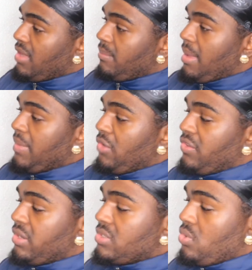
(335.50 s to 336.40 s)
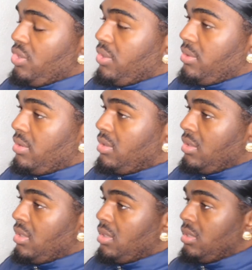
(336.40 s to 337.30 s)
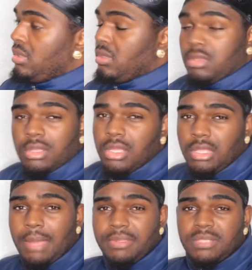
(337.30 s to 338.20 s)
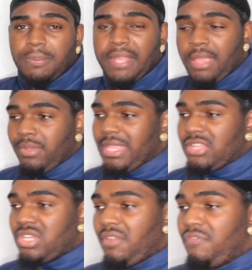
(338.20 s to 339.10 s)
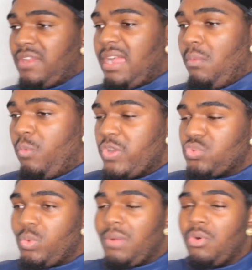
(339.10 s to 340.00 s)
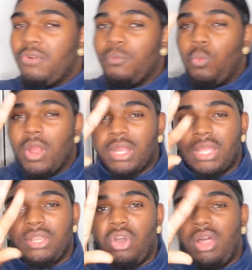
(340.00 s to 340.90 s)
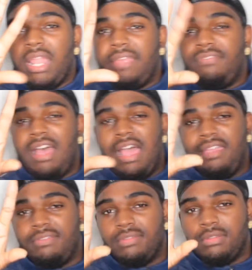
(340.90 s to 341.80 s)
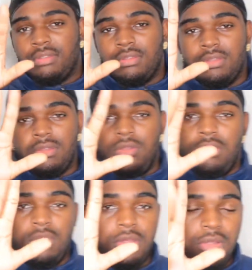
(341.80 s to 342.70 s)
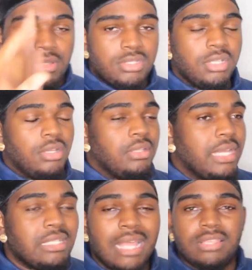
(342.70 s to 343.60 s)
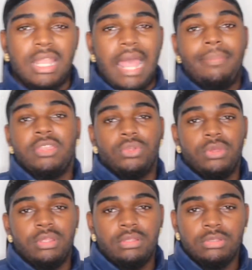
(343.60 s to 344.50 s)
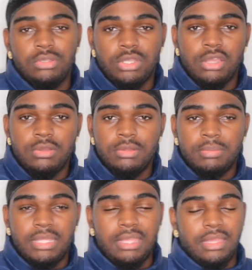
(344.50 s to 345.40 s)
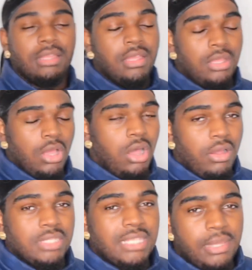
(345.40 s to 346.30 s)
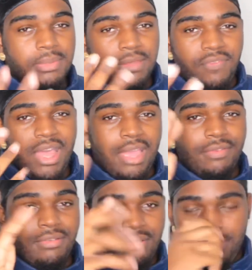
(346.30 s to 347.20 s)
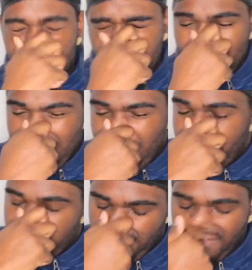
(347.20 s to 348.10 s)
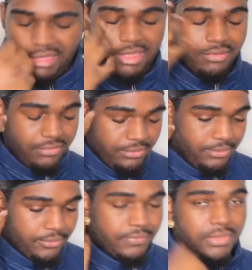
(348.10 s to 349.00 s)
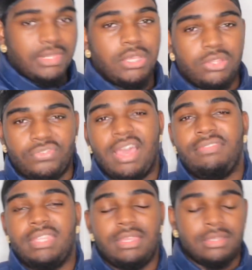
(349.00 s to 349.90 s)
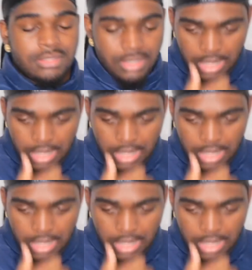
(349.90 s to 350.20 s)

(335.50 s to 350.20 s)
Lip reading: My middle finger is oil. I've been playing with that, trying to figure out which one will work in all that 5. So that's all I've been doing, you know. But yeah, always keep the 5. Those 5 things.